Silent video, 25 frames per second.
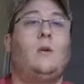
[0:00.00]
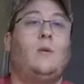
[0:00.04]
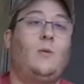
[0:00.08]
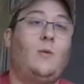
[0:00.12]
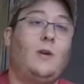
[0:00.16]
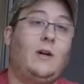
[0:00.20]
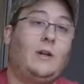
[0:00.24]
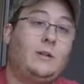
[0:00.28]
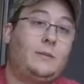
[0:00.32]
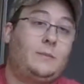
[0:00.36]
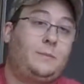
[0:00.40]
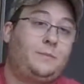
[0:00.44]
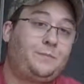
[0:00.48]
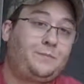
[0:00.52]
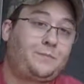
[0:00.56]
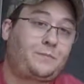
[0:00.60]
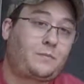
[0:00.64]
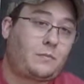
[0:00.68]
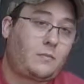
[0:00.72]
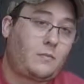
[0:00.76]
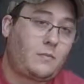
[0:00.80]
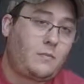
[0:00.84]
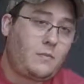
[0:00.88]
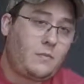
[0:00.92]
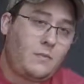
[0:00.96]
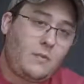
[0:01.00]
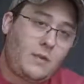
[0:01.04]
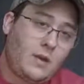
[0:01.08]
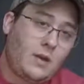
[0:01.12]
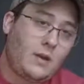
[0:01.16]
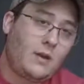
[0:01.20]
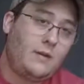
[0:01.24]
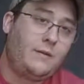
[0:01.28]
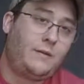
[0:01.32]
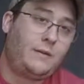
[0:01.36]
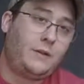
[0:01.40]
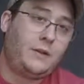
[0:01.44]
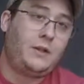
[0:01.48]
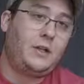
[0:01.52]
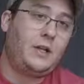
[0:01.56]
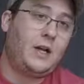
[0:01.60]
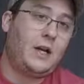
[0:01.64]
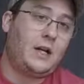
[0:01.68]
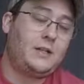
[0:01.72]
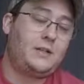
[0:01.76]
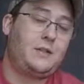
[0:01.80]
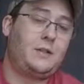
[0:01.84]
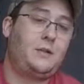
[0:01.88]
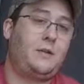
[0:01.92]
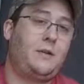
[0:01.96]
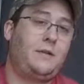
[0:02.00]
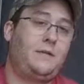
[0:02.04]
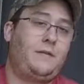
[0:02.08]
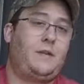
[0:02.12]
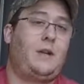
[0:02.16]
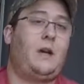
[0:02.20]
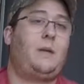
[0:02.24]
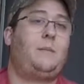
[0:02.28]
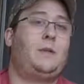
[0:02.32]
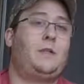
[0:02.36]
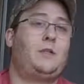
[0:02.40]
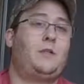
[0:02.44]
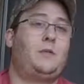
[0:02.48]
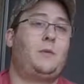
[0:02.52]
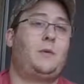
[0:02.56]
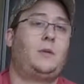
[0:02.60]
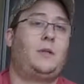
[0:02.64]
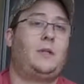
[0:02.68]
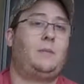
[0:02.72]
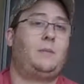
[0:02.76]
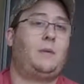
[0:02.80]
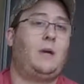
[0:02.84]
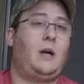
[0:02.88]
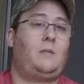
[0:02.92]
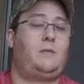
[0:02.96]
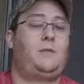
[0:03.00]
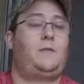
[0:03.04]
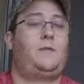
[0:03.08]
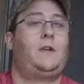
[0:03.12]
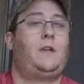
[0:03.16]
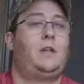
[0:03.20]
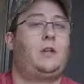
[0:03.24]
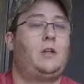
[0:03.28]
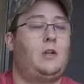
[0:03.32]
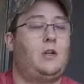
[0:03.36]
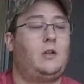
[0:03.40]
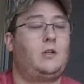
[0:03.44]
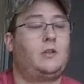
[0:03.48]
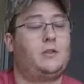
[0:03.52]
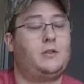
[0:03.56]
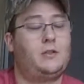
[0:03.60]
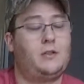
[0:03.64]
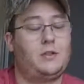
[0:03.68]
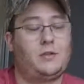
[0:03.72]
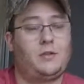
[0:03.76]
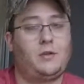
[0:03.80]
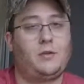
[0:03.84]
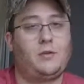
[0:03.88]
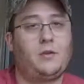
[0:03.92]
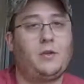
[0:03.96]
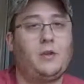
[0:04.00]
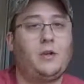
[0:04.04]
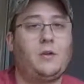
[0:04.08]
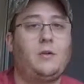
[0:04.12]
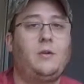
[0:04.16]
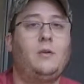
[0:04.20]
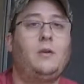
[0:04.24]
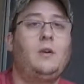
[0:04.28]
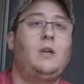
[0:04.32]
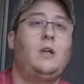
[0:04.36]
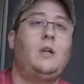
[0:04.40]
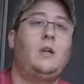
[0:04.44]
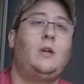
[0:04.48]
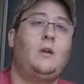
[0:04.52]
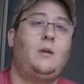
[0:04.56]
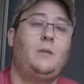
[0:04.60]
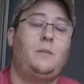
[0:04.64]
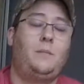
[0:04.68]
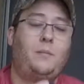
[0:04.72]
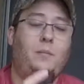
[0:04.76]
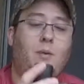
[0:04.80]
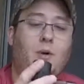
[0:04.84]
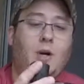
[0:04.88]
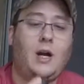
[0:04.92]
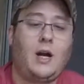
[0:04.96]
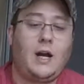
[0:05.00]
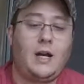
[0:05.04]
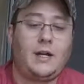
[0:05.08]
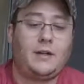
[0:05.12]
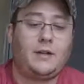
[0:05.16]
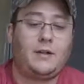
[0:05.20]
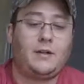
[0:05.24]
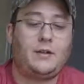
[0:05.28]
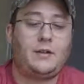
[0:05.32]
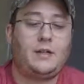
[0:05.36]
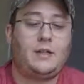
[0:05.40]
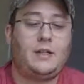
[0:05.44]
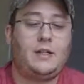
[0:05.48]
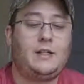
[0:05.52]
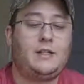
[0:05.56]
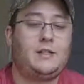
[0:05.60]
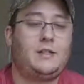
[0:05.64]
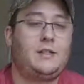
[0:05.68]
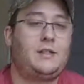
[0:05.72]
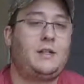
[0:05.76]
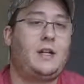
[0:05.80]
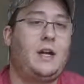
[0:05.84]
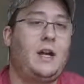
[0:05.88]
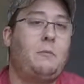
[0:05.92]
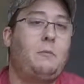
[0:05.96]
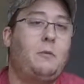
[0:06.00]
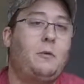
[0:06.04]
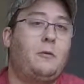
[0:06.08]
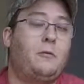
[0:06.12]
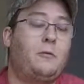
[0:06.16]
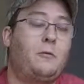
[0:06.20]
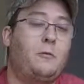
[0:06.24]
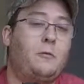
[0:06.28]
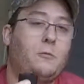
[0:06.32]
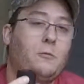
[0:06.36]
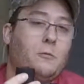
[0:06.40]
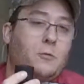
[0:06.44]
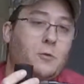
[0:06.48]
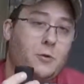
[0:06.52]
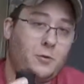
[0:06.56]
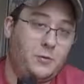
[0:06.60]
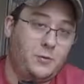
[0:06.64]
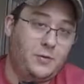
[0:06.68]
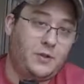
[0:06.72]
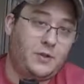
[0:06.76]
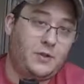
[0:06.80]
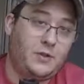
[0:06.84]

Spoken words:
Well, for you guys who have not been smoking pipes very long or just don't know, briar is a type of root.